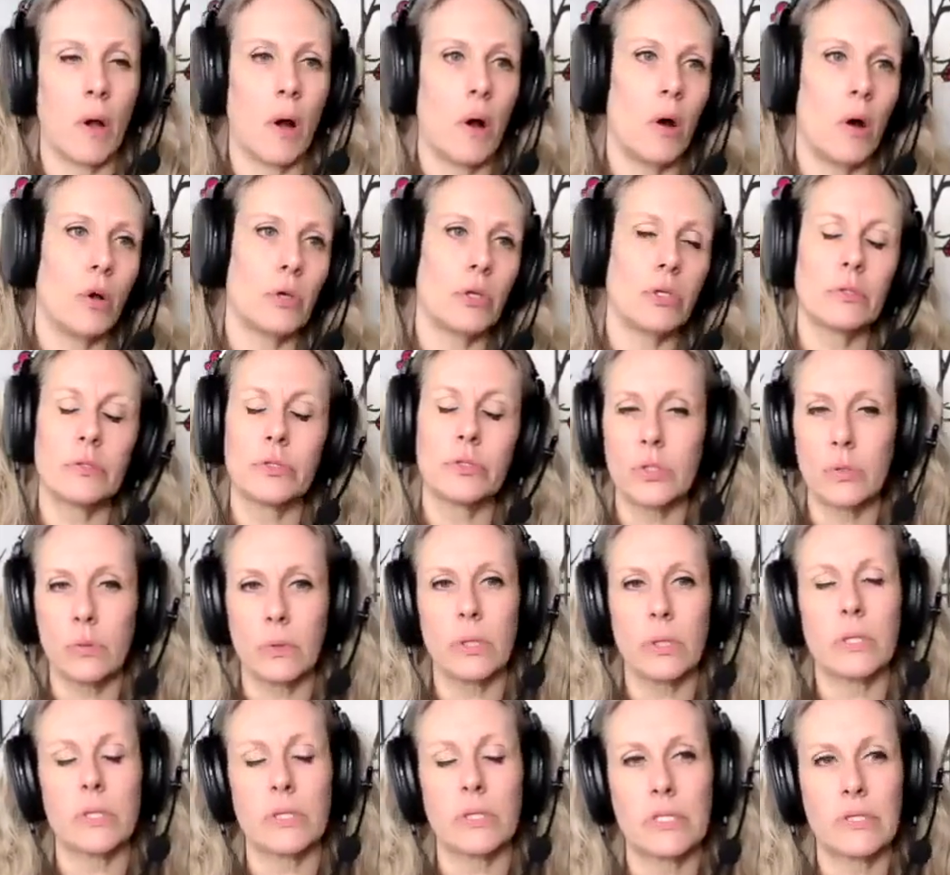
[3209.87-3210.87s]
All you're
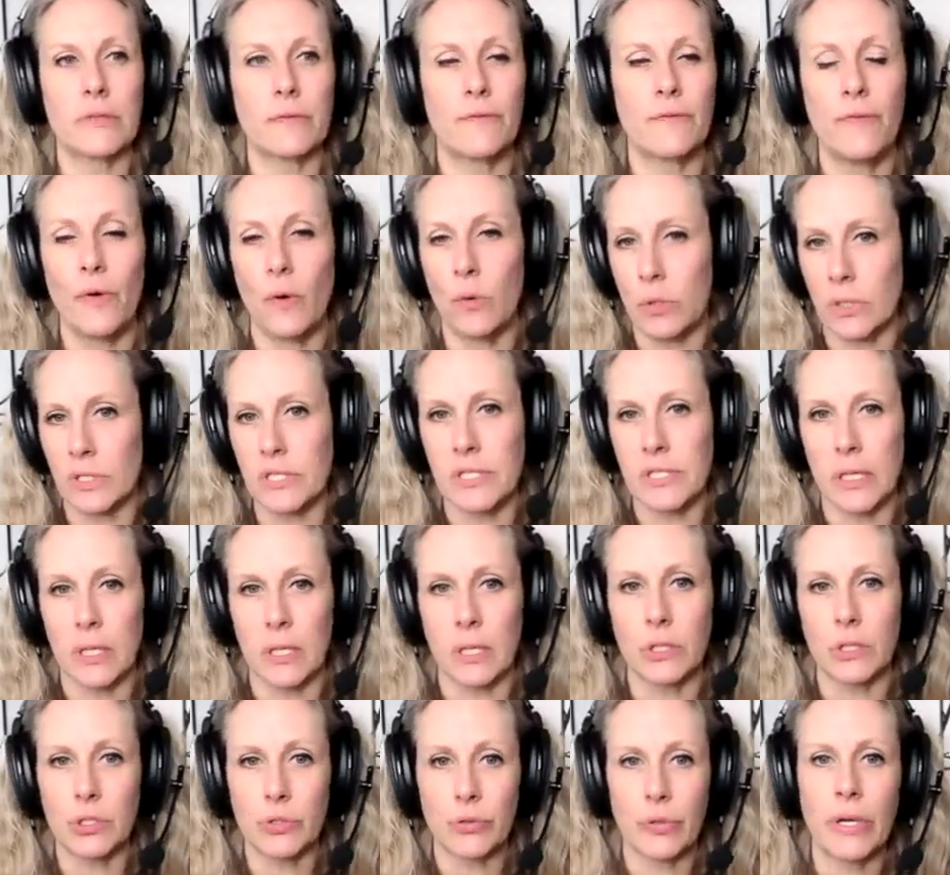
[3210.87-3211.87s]
doing is focusing
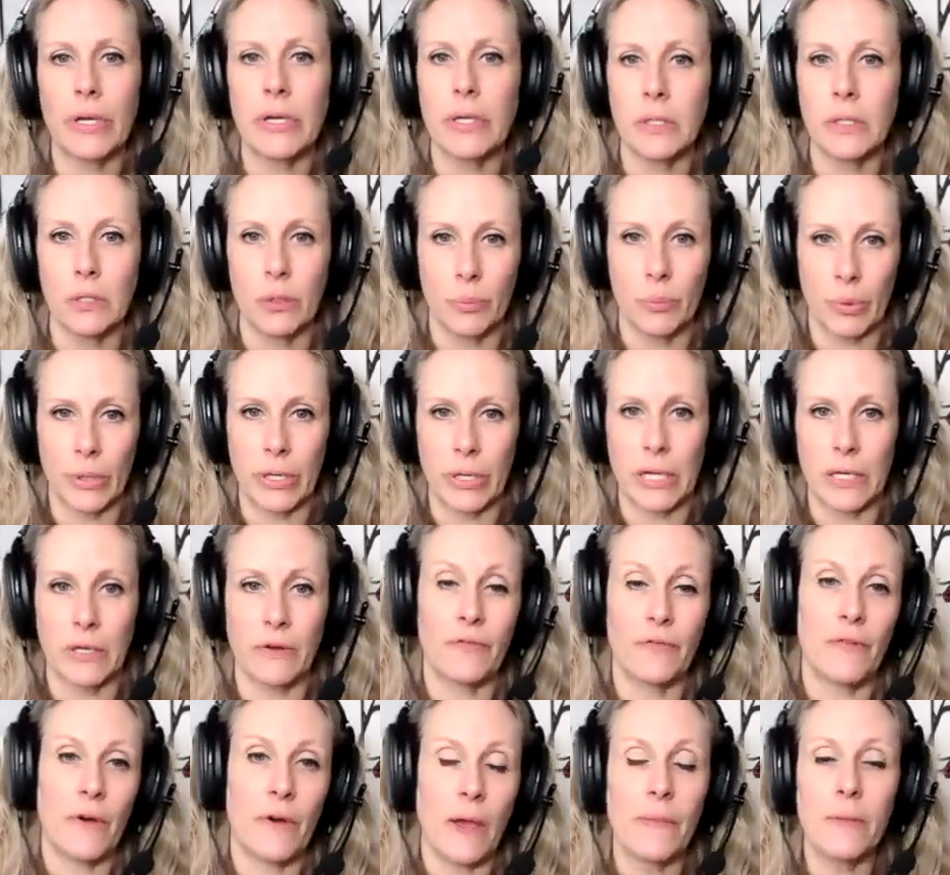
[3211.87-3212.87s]
on training your brain to
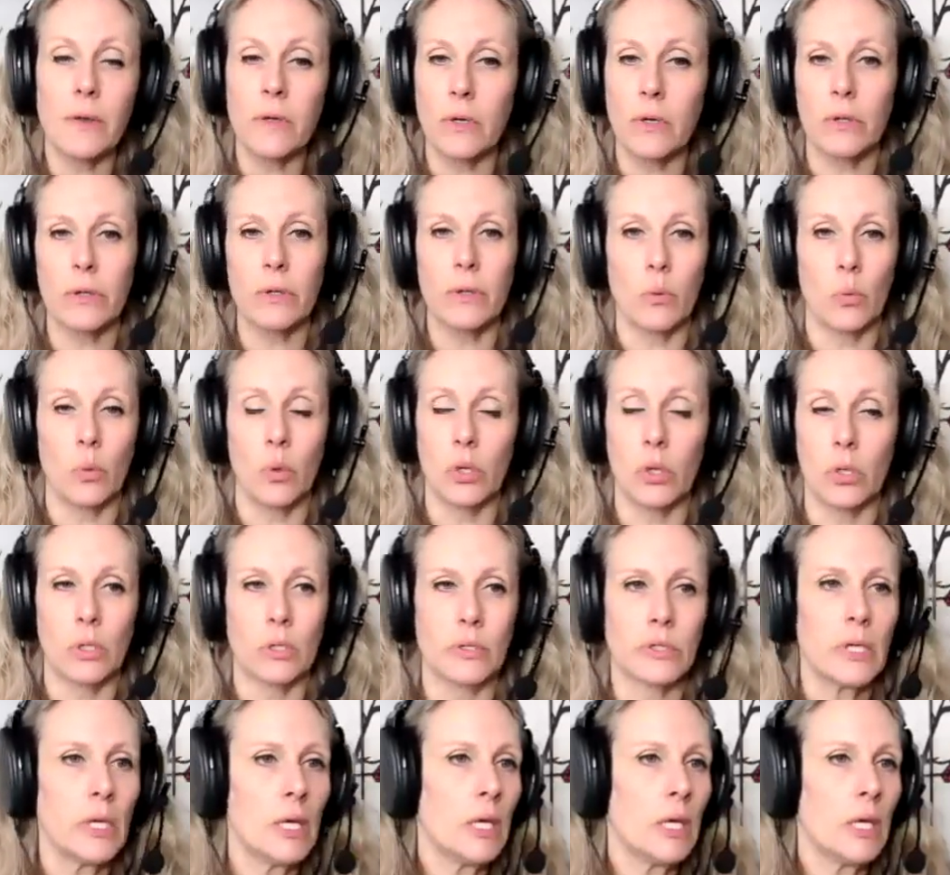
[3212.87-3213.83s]
find the good in the world.